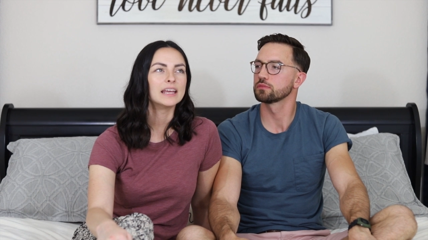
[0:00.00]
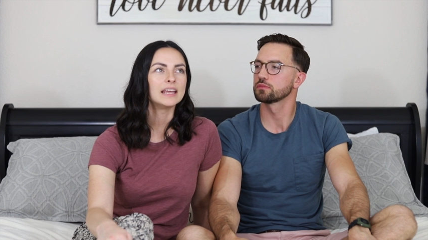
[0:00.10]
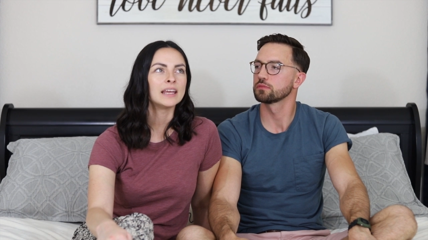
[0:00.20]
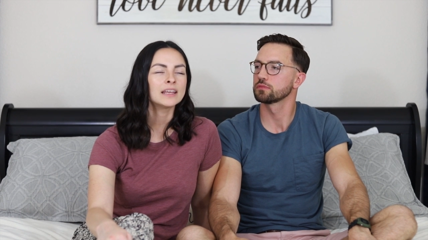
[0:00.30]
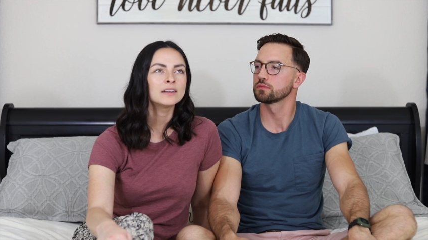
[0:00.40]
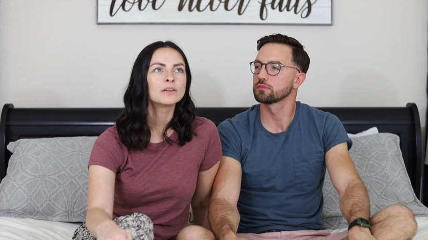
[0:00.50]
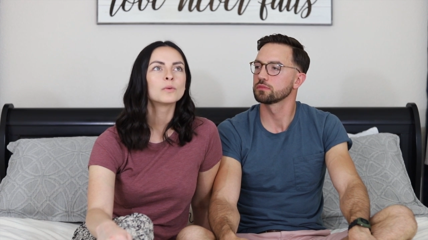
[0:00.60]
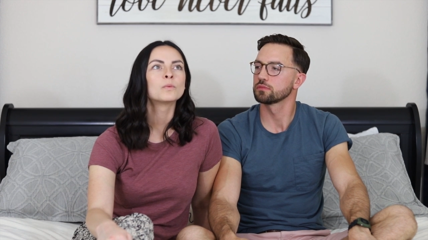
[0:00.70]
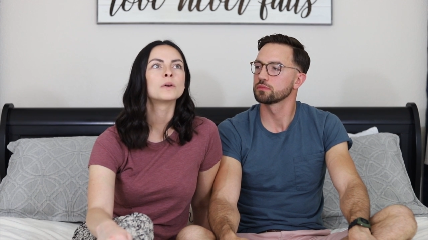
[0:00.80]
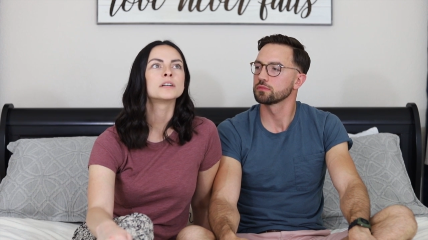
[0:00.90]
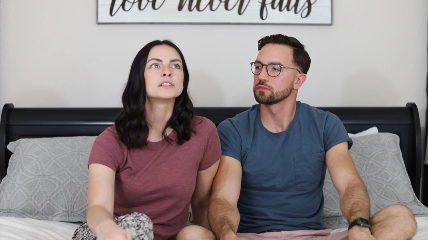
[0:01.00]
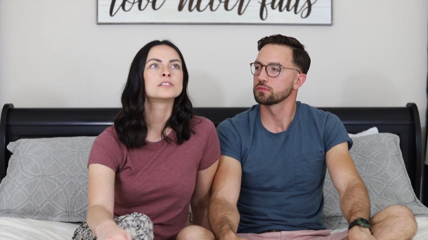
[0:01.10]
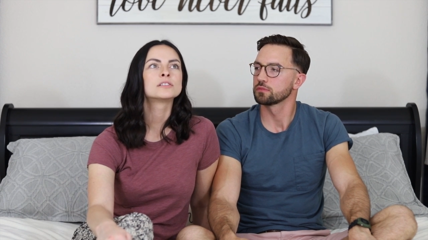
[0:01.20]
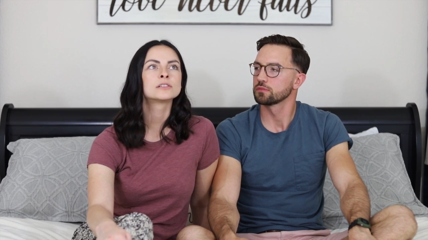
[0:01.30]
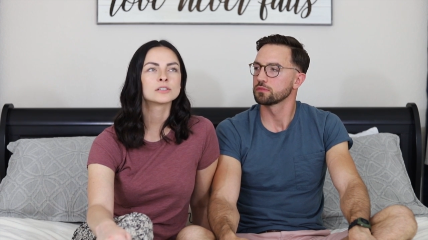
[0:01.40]
Speaker 1: it was
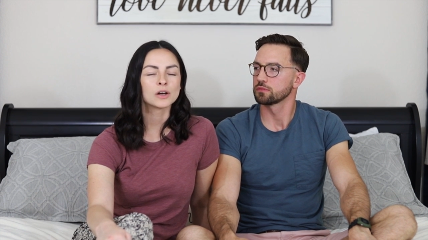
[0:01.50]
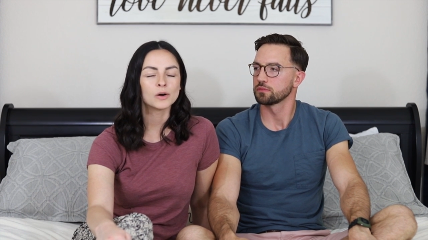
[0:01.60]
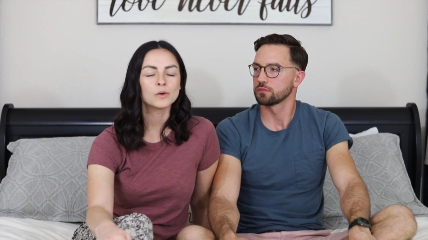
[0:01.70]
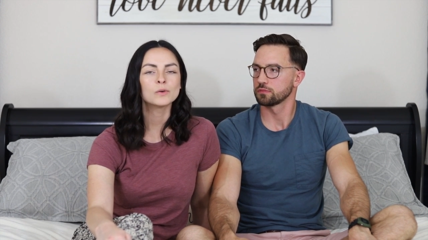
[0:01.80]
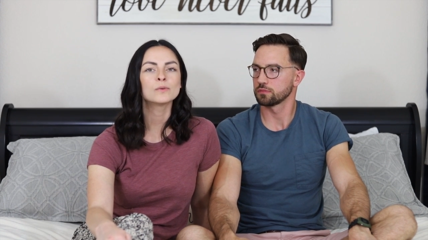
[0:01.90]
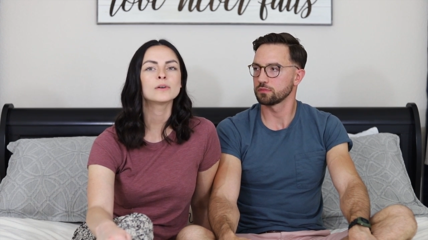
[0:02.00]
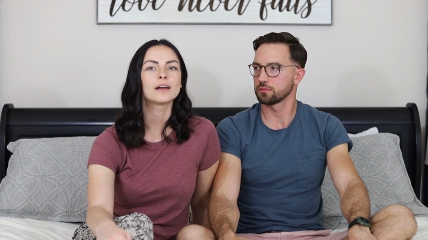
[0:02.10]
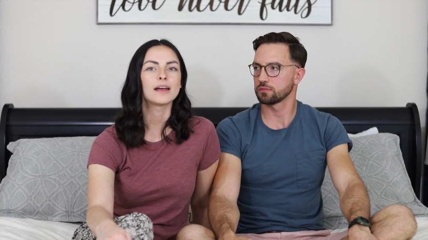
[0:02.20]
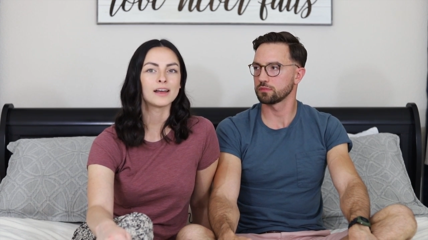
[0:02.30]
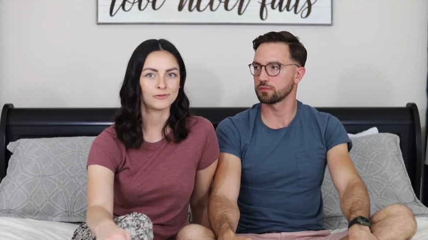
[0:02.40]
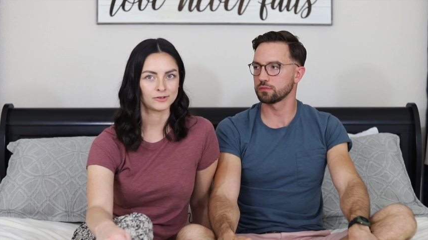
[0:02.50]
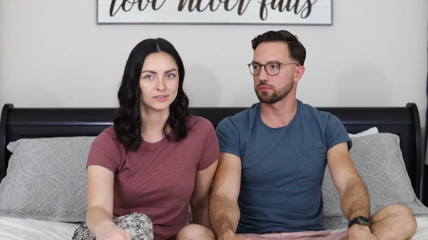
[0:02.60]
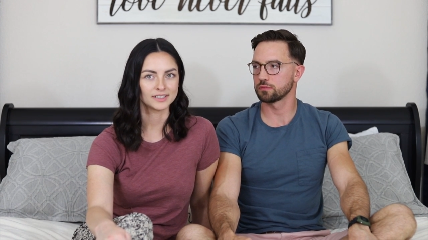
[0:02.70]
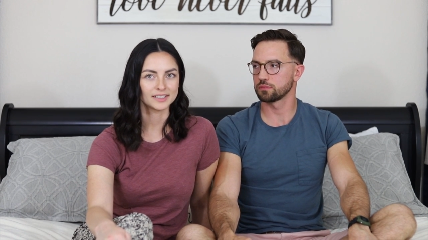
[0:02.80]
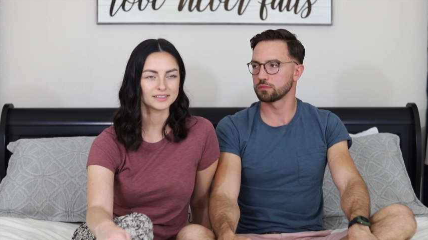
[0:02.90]
so
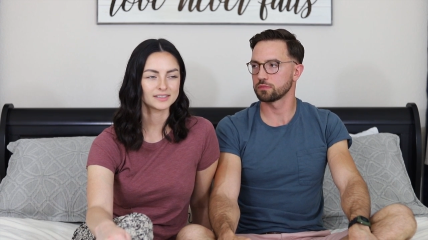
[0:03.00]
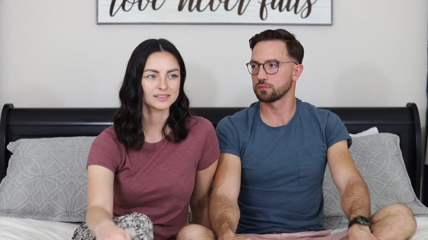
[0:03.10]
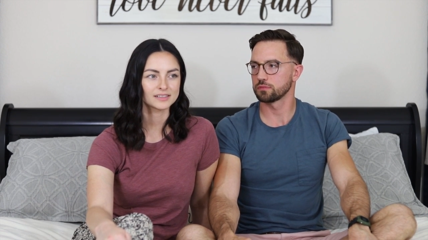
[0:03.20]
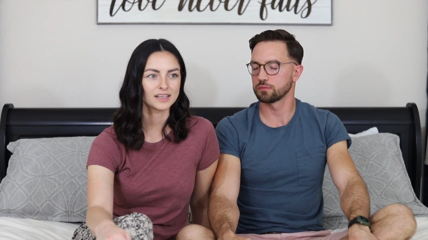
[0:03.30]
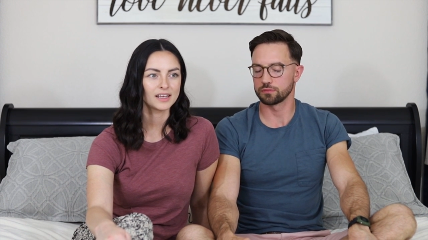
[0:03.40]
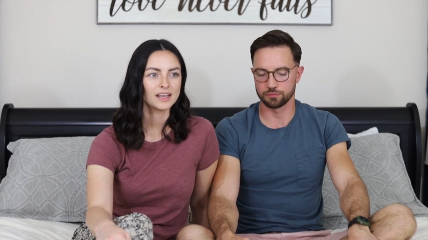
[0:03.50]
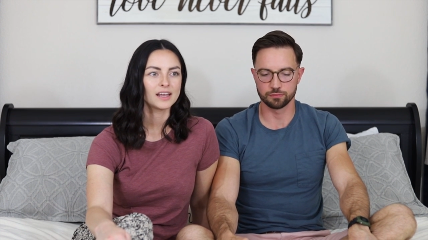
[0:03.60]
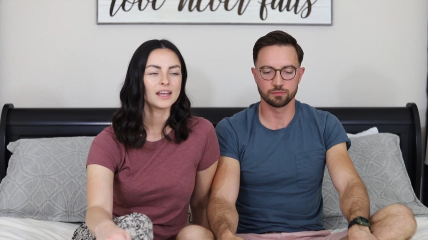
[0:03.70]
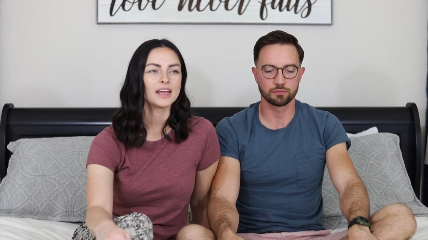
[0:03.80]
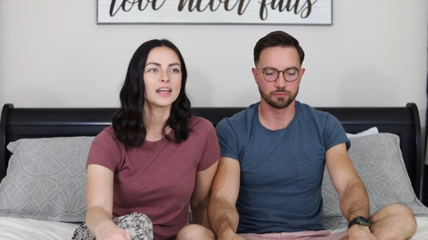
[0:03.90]
effortless. Mm.